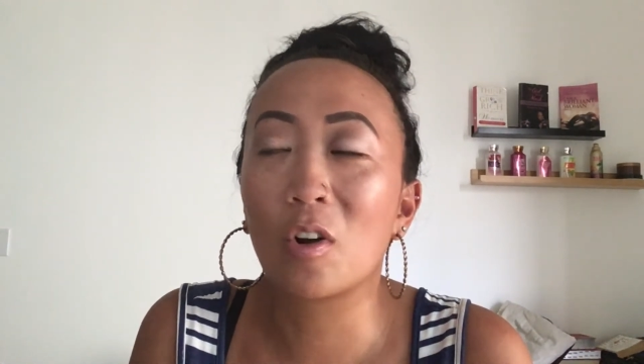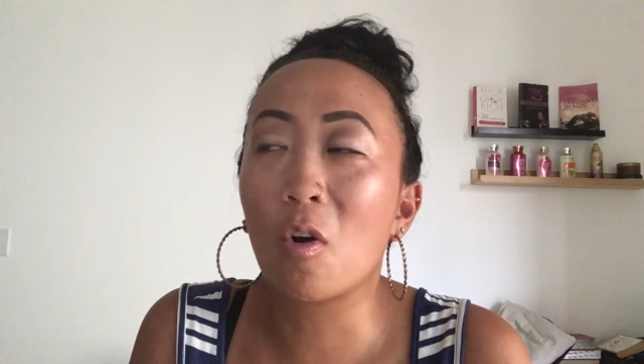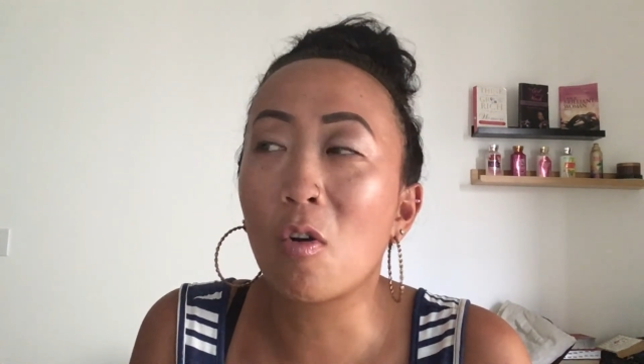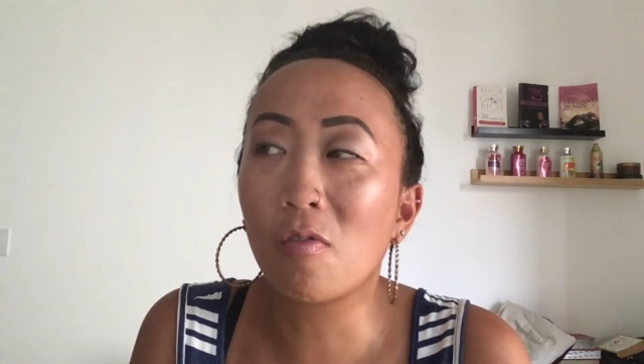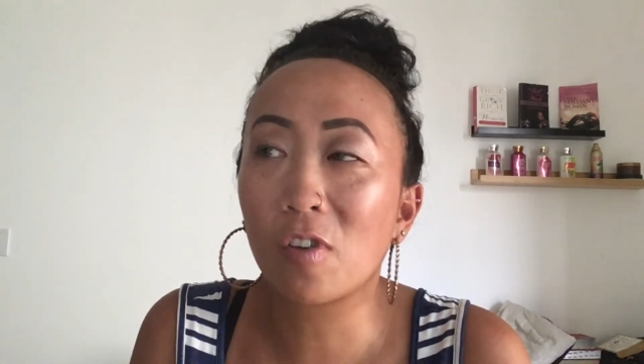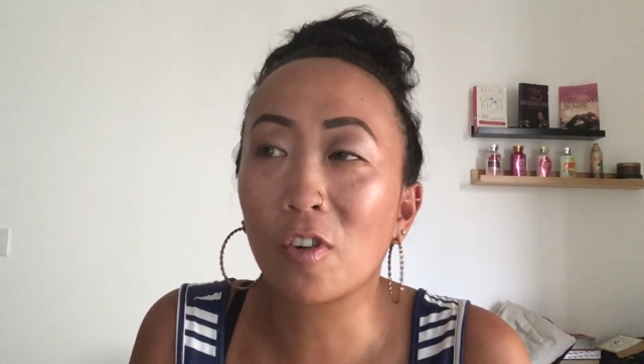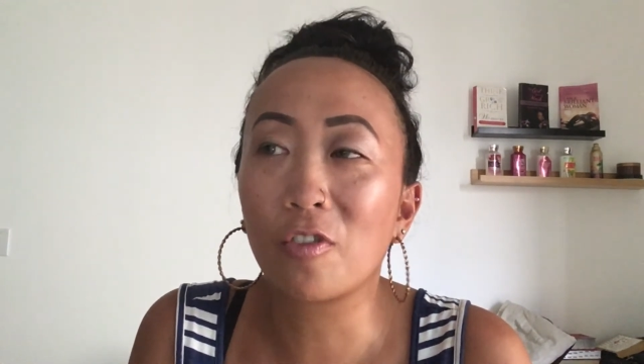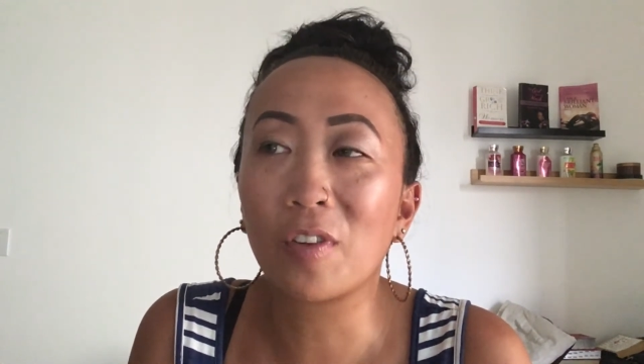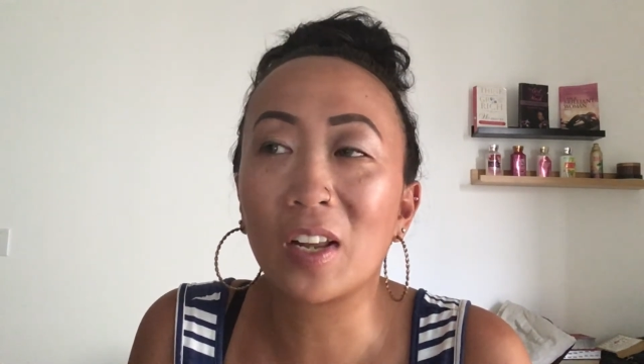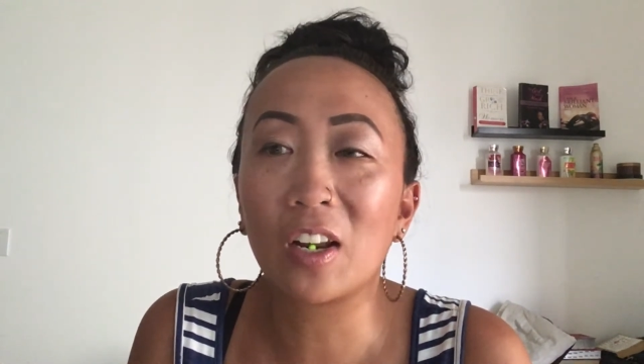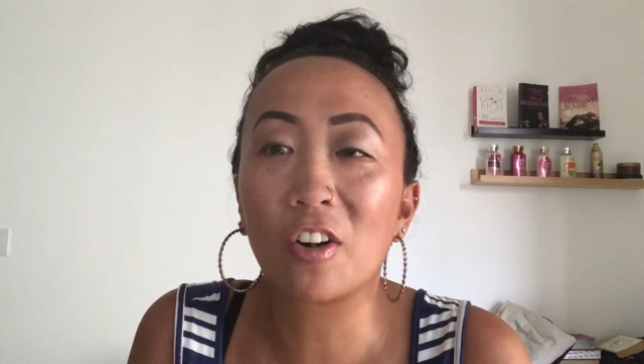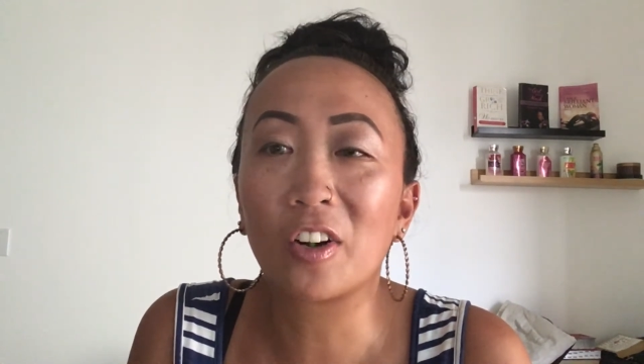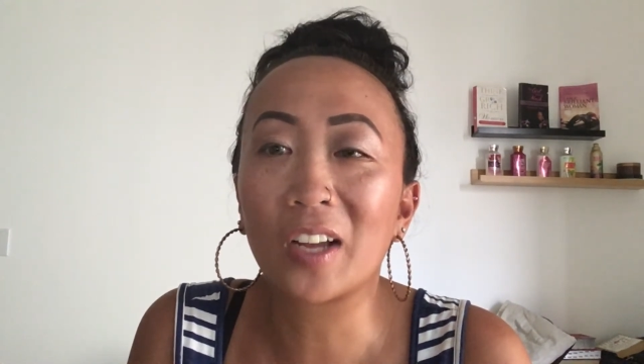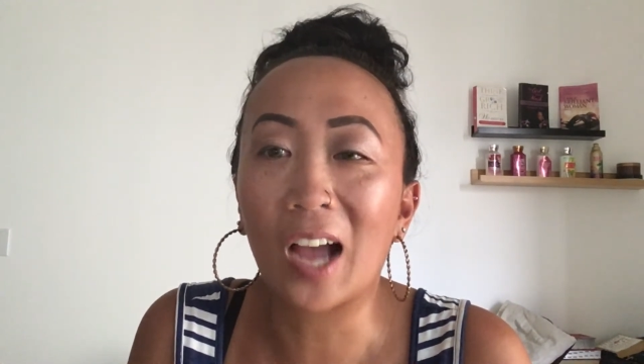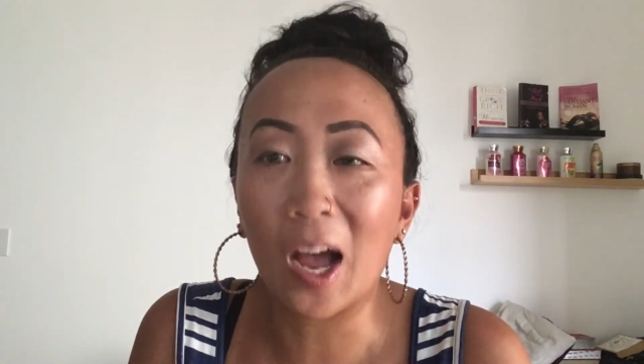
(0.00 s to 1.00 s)
overfill
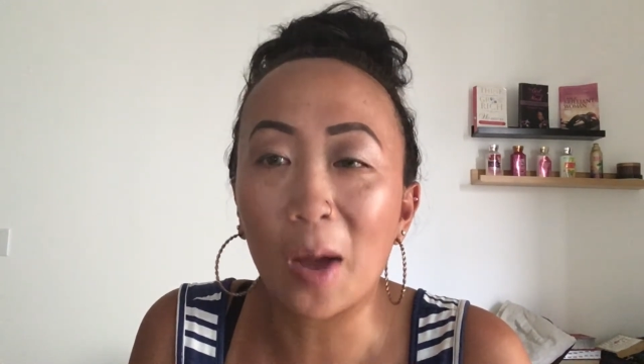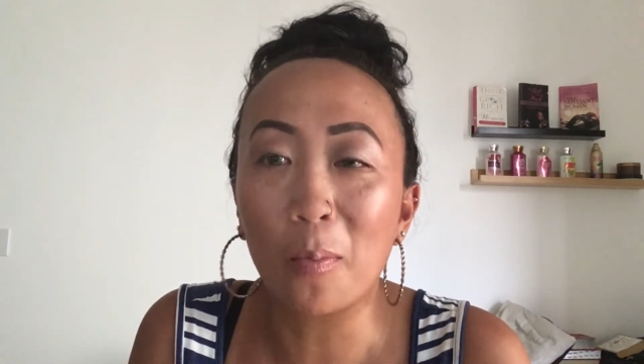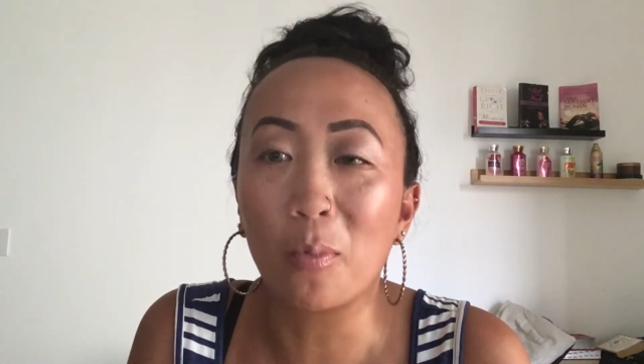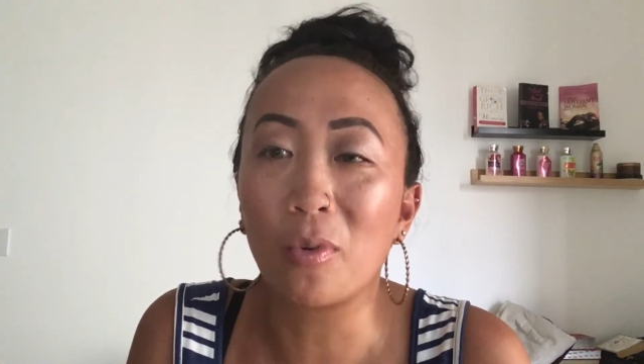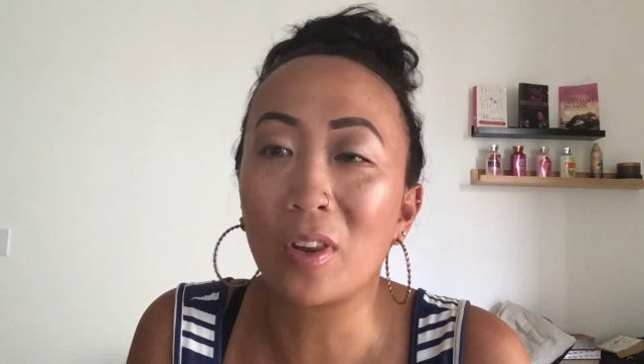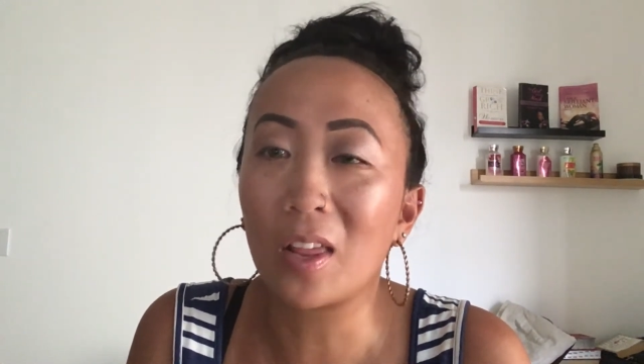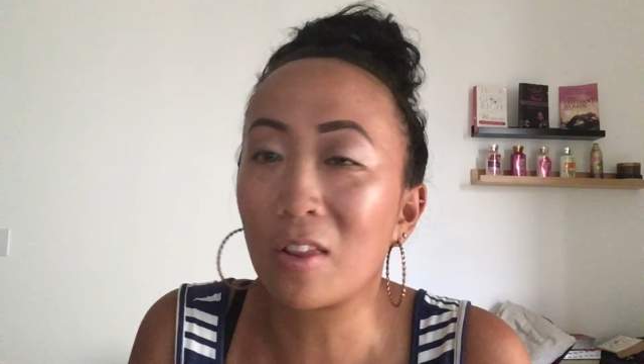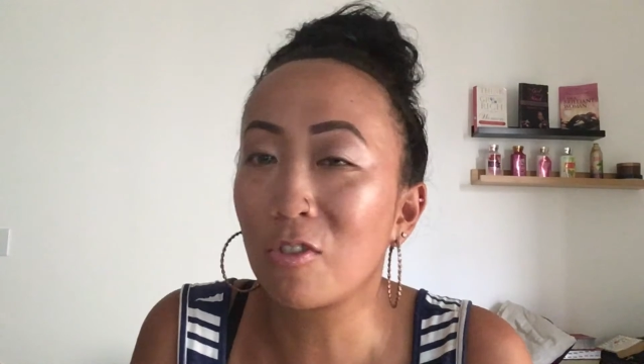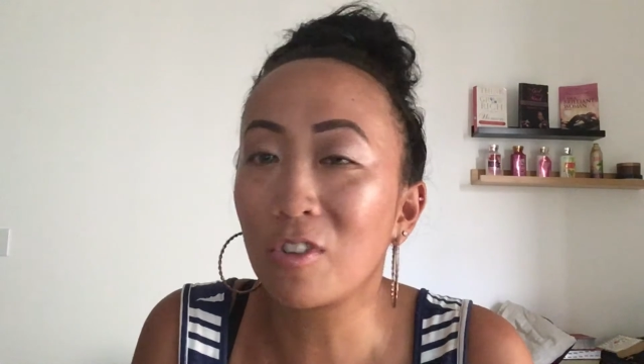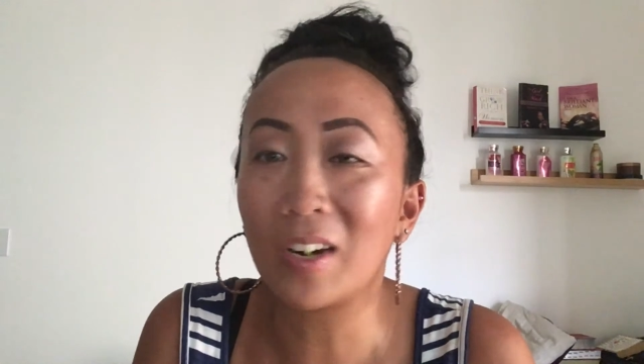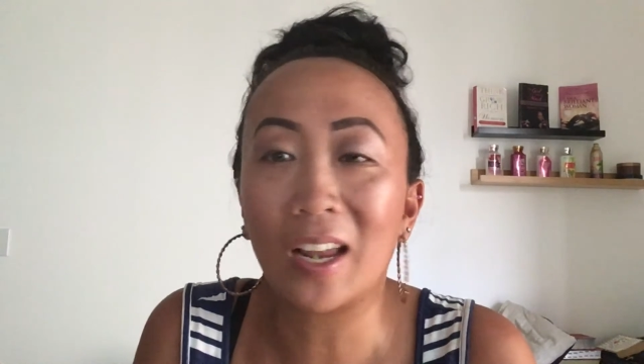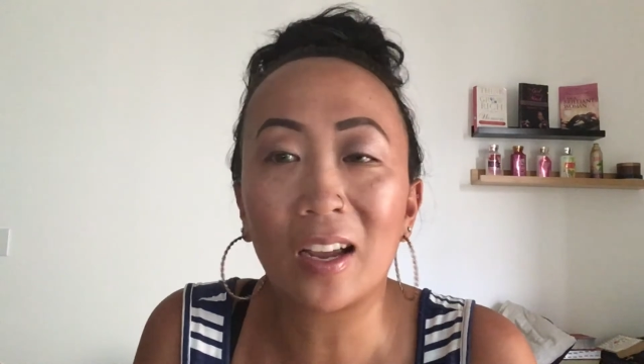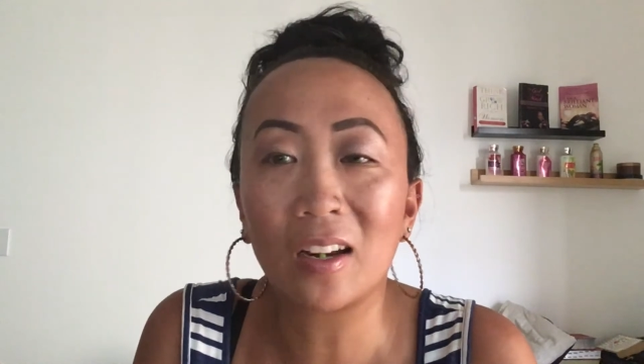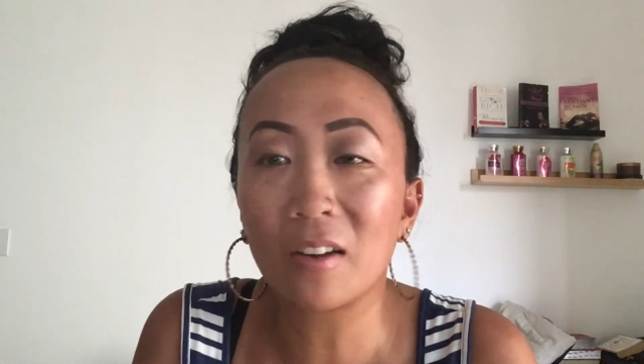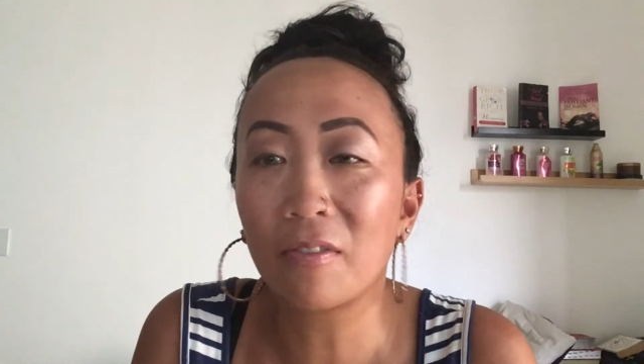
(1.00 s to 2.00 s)
our cup with other
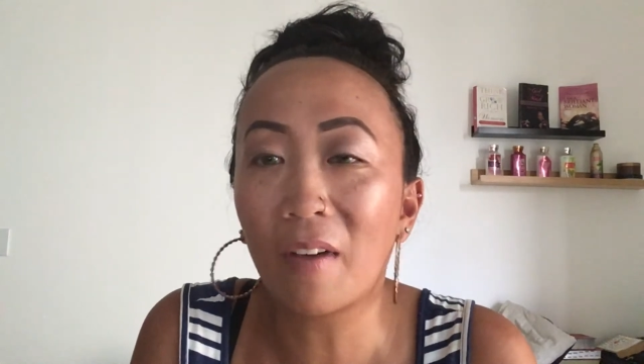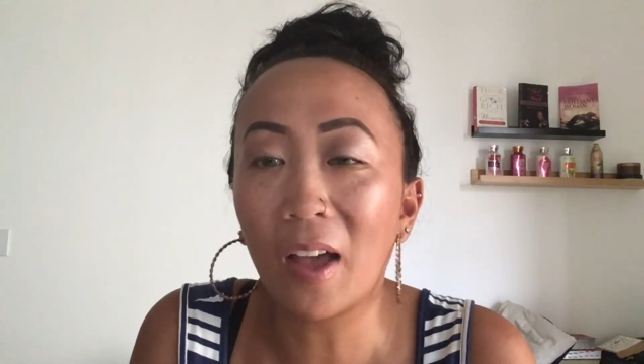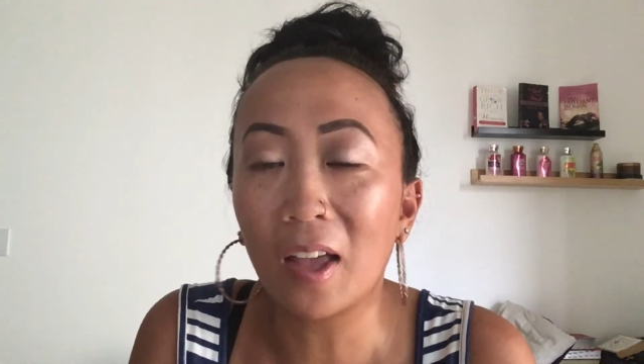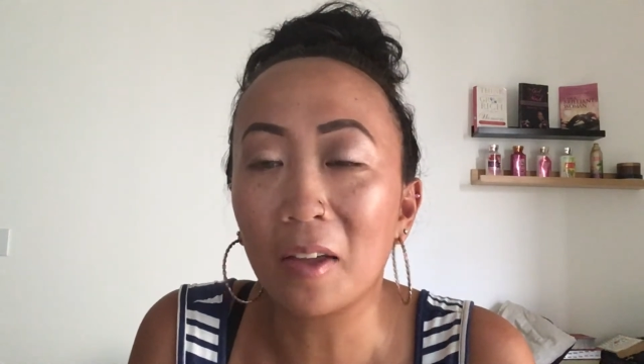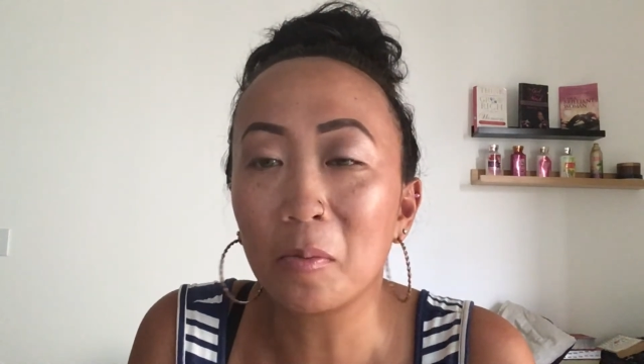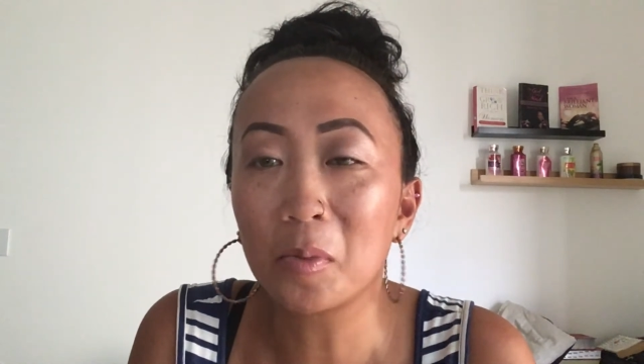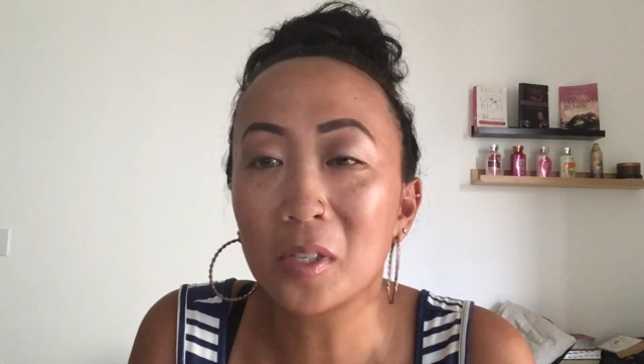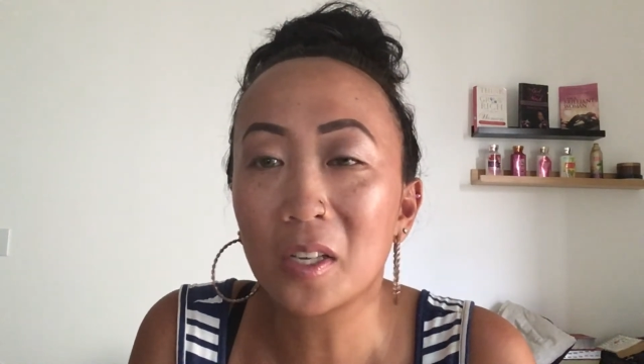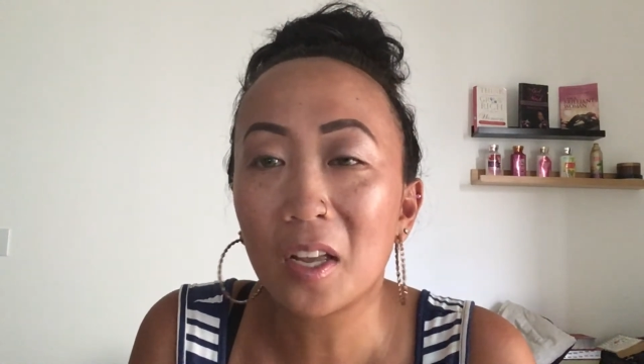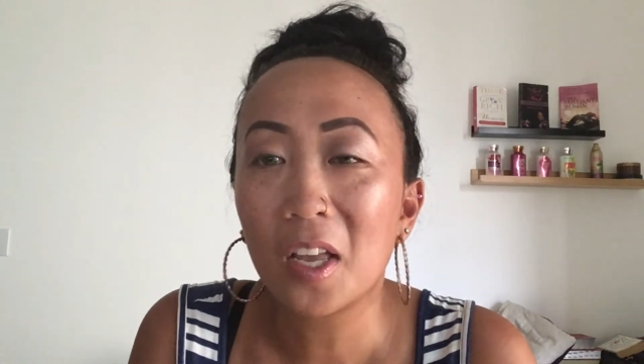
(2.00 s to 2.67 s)
negative vibes.